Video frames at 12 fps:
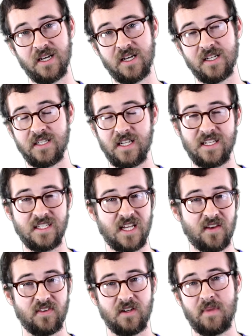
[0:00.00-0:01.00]
an
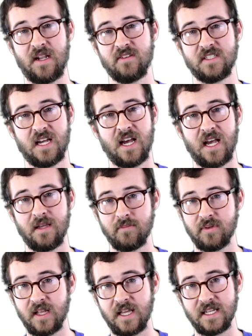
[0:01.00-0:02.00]
indefinite amount of
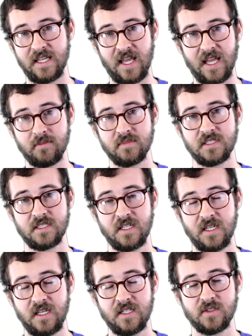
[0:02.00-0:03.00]
time playing
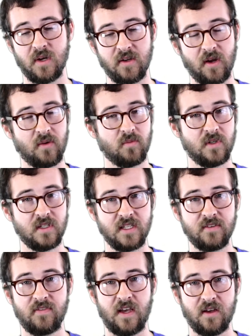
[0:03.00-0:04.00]
games. So I
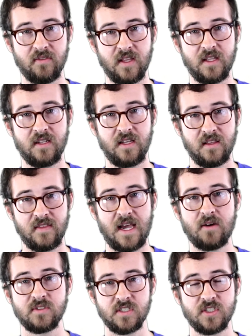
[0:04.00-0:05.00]
really found
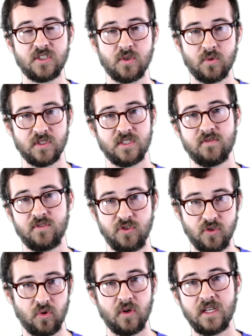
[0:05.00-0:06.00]
that was a source
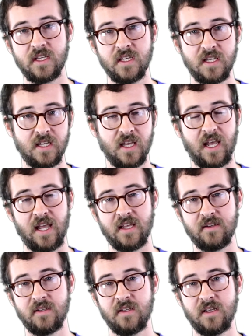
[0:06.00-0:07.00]
of joy
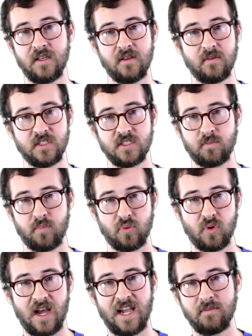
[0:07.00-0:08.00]
and just
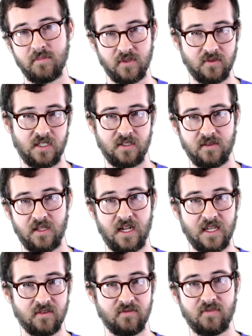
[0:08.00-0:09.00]
pride building
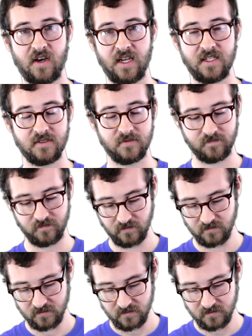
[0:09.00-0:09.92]
that I could find.